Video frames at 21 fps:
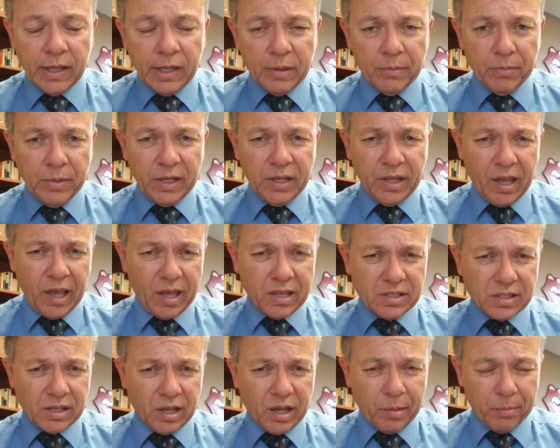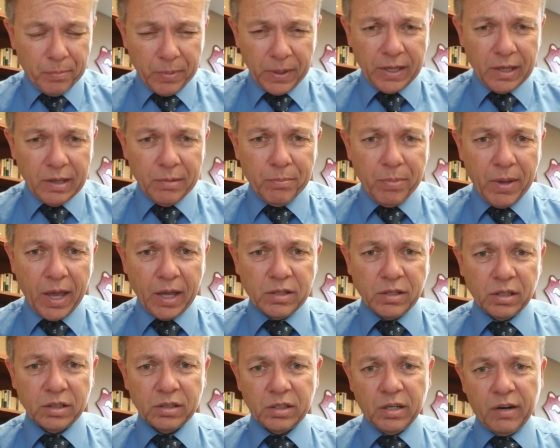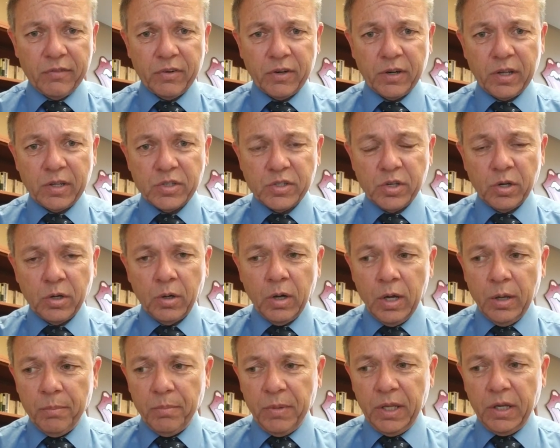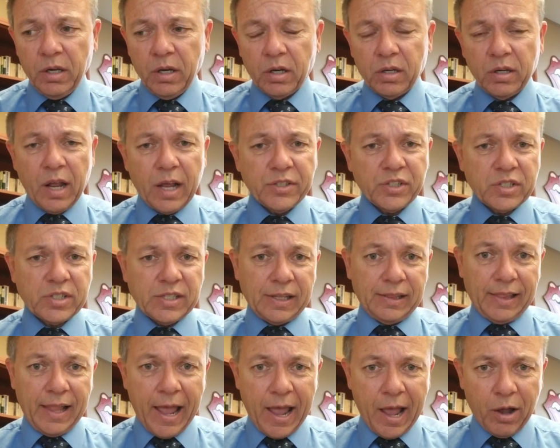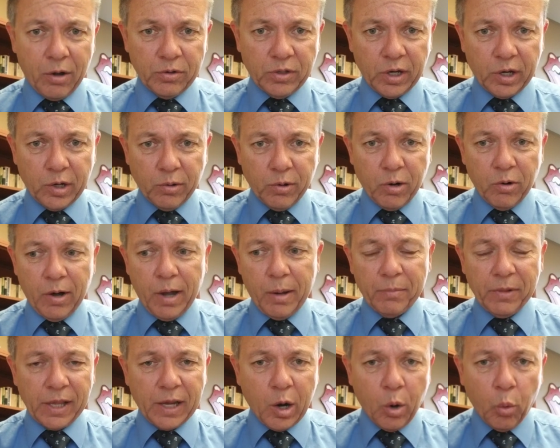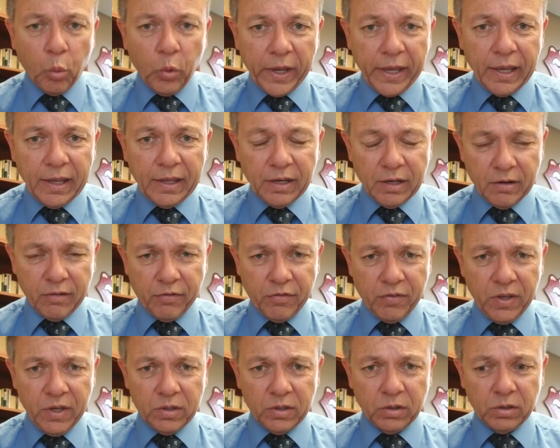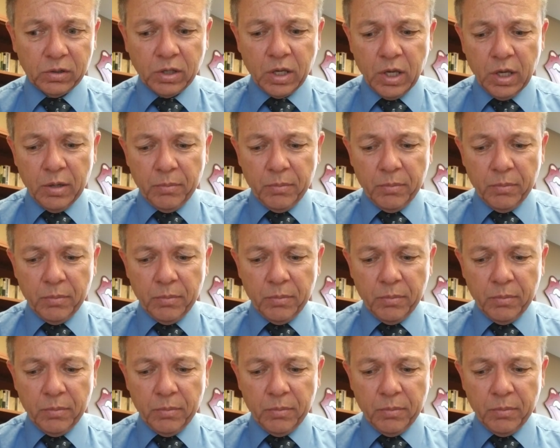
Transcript: Media has a, a, big impact on governing. So, media are not just allowed to grow up like a weed in a field.